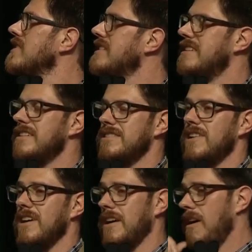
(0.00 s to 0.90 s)
you're looking at a
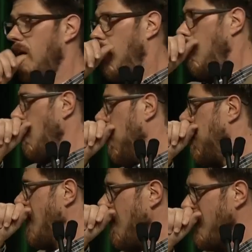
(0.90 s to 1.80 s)
dog.
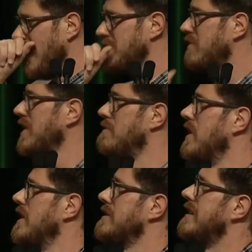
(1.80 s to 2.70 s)
It's pretty
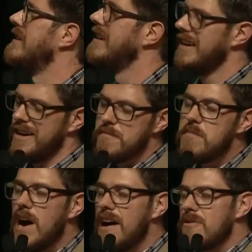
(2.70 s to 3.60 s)
embarrassing.
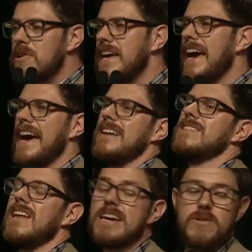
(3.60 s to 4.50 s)
But when they add
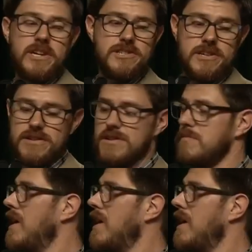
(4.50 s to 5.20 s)
in language into their